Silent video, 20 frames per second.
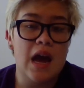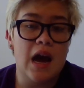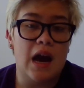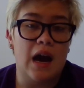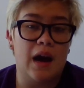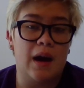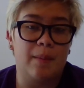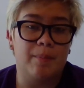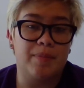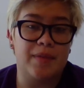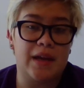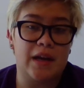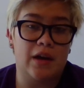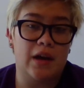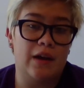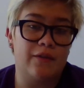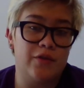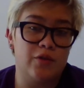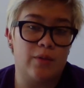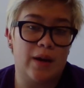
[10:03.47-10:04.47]
that I'll
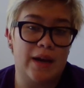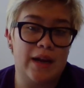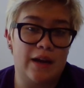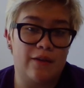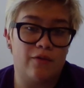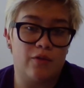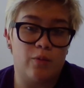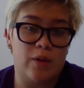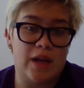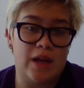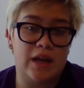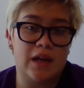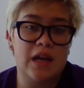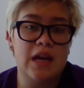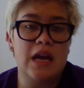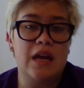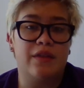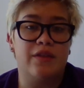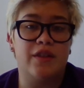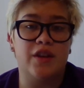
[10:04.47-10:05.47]
have you write every week.
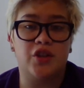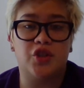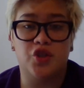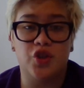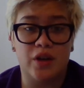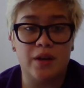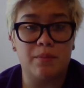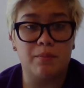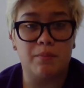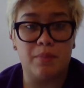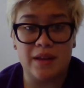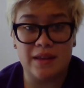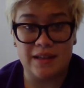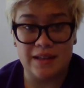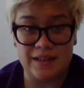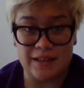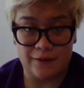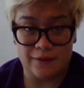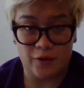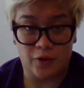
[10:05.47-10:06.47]
This shouldn't be
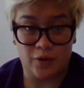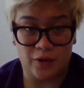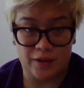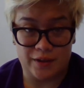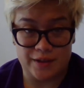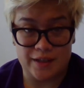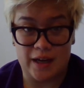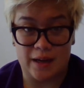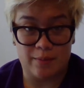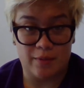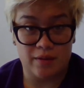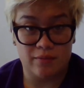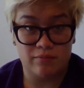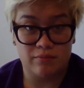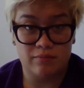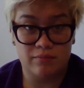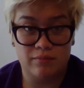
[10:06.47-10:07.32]
the difficult assignment.